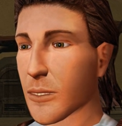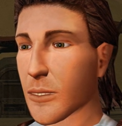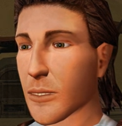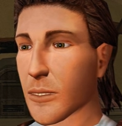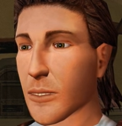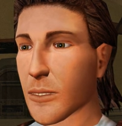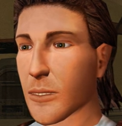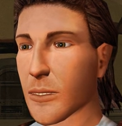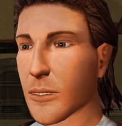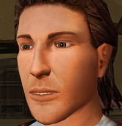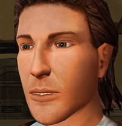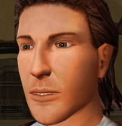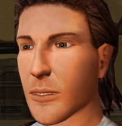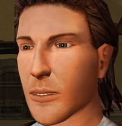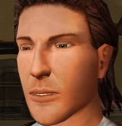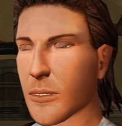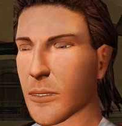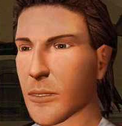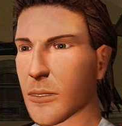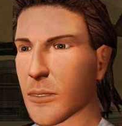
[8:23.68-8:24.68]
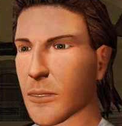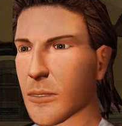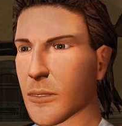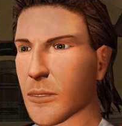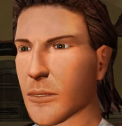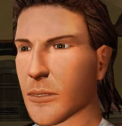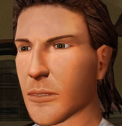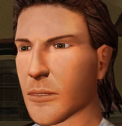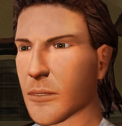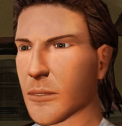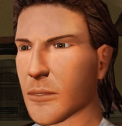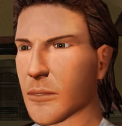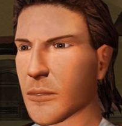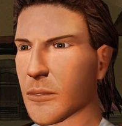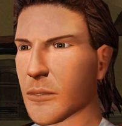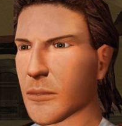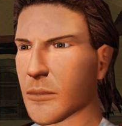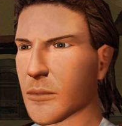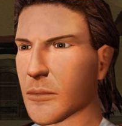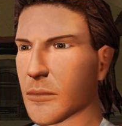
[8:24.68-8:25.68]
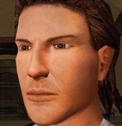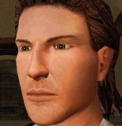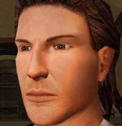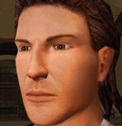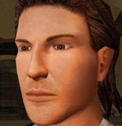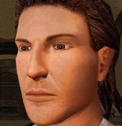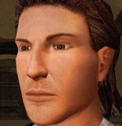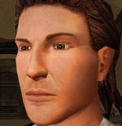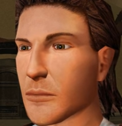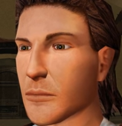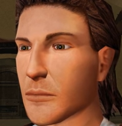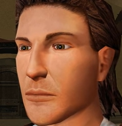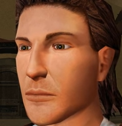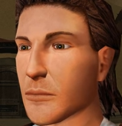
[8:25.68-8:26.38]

(no one is talking)